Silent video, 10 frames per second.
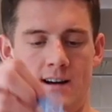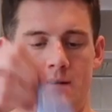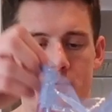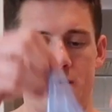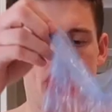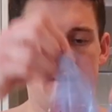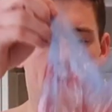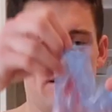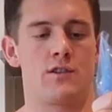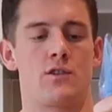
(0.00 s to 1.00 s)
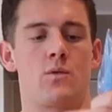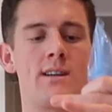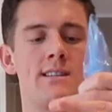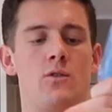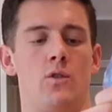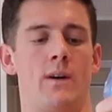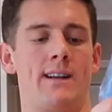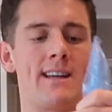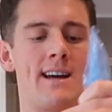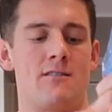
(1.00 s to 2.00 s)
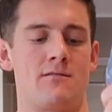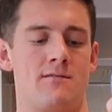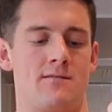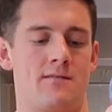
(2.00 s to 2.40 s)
up, squeeze it all the way down,